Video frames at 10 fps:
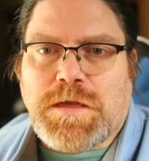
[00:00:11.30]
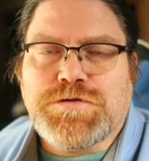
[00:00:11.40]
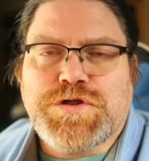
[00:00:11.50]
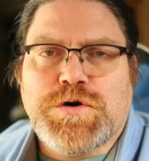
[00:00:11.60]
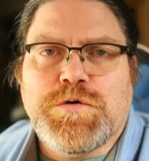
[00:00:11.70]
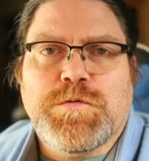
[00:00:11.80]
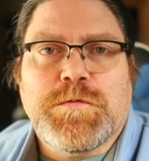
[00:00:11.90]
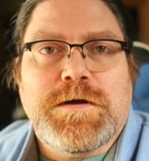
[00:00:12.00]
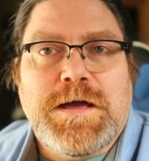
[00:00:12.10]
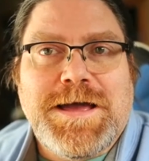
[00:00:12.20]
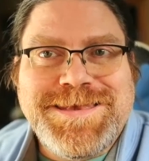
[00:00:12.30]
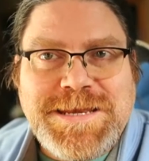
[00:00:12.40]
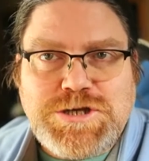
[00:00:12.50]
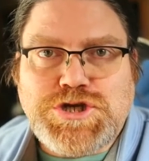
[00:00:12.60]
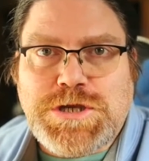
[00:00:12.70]
So
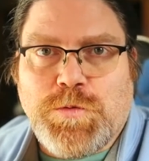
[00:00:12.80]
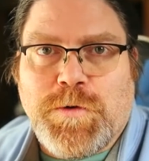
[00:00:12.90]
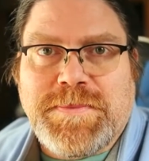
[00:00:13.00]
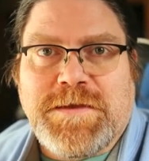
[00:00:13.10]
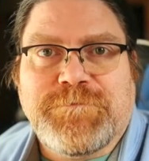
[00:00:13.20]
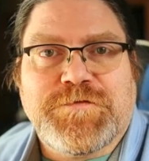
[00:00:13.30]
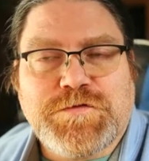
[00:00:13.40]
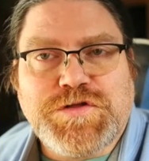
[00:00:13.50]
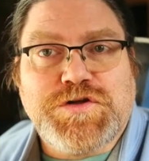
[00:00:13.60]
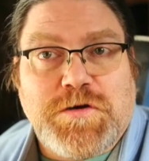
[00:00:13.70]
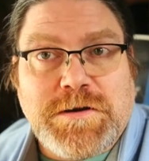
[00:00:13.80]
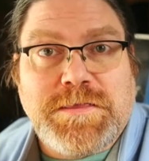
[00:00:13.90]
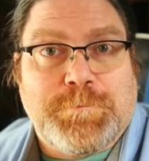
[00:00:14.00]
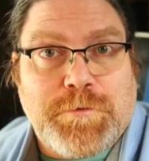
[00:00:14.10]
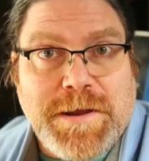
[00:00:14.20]
initially, when they first
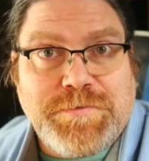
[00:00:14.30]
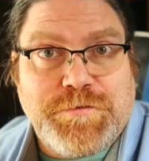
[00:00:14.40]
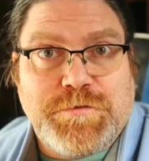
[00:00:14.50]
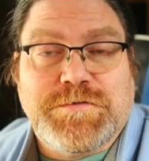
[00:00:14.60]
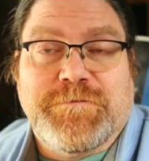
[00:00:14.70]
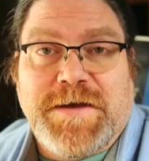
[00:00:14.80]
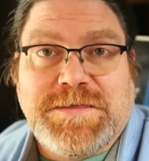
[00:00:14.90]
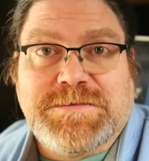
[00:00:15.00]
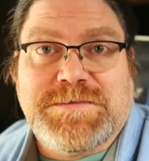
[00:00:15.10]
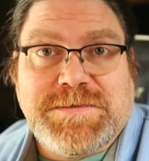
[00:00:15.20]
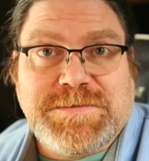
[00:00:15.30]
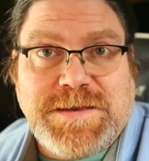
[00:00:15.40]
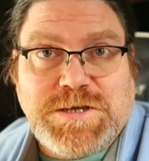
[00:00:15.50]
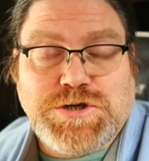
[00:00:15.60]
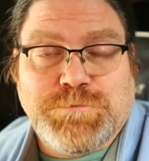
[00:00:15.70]
started the breakthrough device
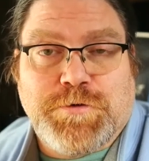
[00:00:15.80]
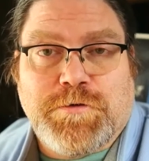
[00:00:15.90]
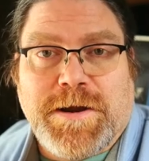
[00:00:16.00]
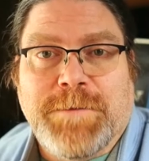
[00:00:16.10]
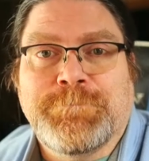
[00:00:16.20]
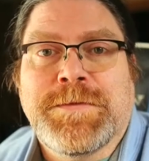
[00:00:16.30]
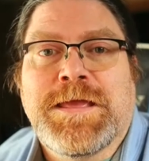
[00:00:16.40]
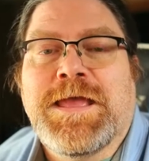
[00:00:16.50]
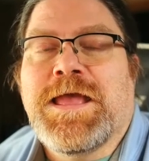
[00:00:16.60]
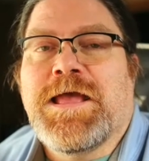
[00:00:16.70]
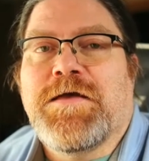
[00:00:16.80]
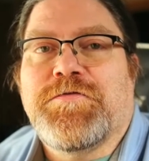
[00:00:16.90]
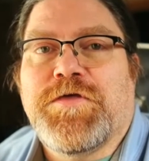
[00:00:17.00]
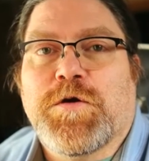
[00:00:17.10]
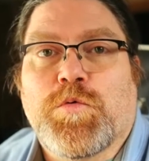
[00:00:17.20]
designation program,
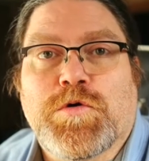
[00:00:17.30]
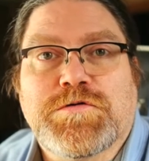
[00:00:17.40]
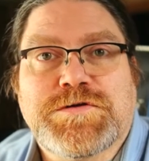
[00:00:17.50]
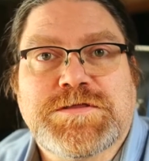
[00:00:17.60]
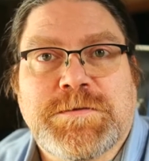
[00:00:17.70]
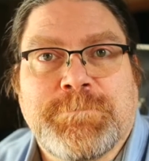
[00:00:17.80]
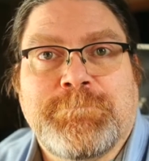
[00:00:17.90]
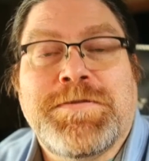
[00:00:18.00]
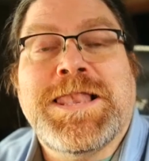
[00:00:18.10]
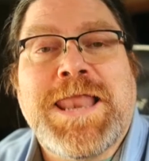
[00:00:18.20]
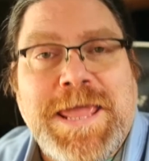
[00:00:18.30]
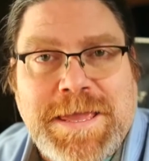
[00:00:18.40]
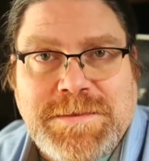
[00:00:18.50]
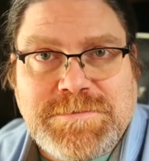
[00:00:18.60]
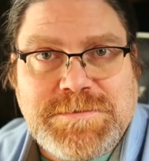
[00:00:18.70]
there were some
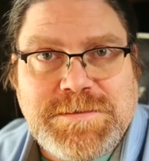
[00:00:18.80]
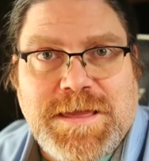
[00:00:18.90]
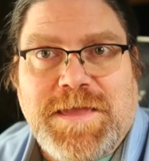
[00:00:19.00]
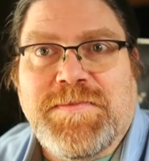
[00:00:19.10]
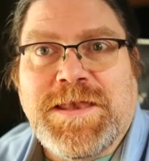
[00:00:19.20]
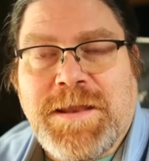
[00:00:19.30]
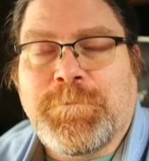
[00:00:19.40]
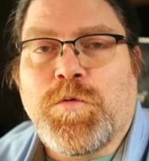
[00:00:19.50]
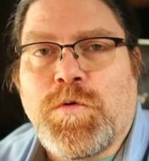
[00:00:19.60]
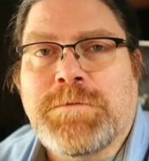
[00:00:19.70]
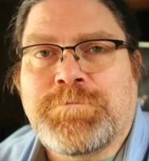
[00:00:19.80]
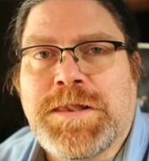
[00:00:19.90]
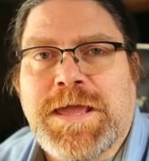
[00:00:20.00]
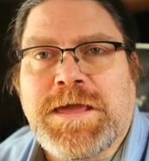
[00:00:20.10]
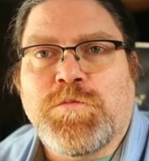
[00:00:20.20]
plans. And the number one
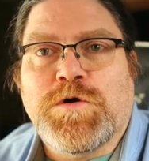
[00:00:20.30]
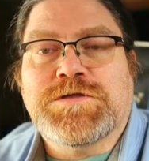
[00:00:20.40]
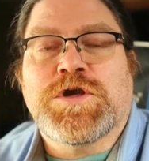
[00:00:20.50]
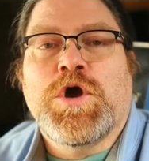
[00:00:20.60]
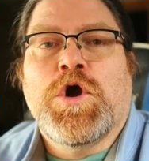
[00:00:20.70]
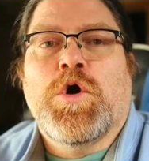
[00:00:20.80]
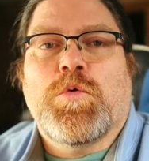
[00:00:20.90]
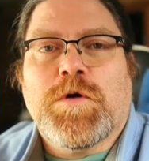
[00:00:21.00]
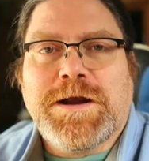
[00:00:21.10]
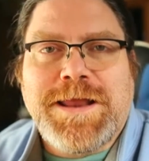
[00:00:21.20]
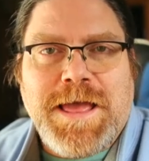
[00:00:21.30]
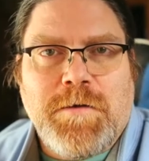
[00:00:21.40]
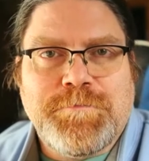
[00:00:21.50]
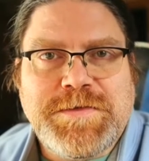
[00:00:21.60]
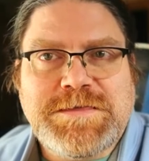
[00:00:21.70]
plan was, we're going to
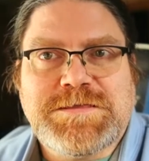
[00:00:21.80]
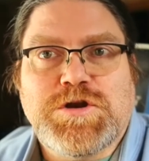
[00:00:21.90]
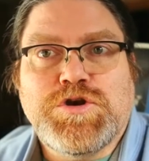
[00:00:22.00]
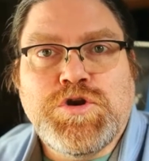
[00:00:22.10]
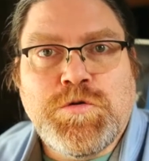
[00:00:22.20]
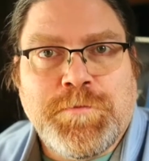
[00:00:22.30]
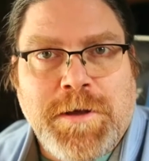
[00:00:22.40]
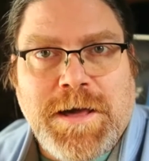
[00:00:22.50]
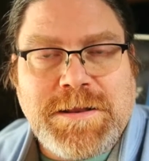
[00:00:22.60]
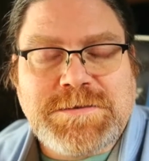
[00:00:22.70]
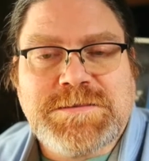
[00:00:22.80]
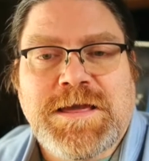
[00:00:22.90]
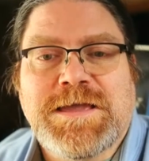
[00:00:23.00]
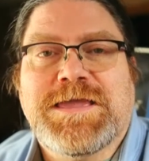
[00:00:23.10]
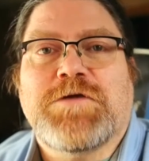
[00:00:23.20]
help these new
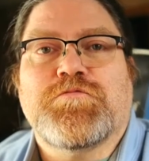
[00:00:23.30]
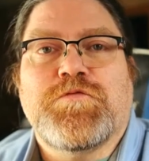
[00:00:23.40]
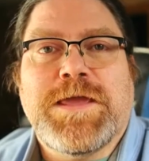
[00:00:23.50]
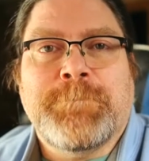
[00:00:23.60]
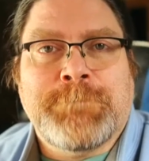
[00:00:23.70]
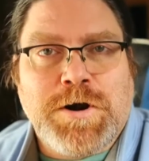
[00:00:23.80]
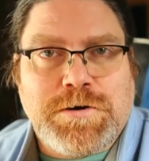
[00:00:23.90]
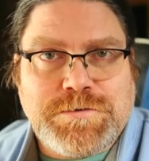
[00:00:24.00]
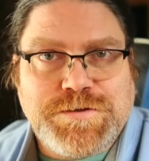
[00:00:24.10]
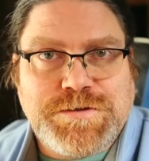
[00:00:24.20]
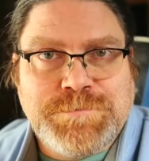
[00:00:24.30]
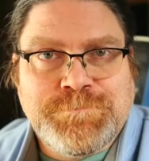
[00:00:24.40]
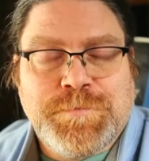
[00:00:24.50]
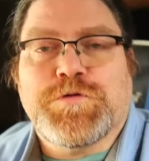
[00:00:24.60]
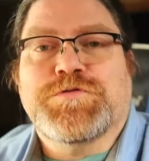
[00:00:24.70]
products get reimbursed
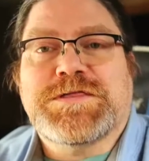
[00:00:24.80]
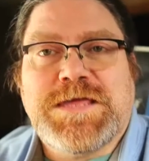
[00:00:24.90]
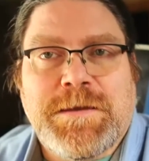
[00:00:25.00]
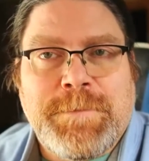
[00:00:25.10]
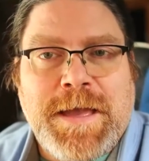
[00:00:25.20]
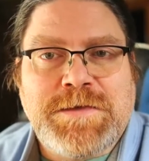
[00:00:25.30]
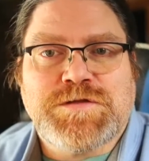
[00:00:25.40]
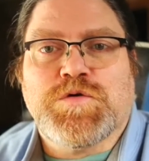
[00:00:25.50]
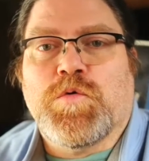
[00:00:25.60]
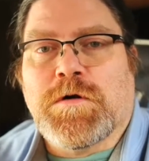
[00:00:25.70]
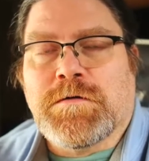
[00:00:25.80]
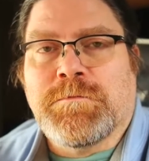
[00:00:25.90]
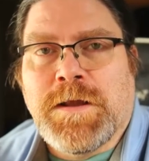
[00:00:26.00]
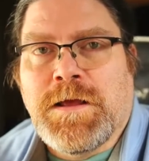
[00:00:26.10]
through CMS or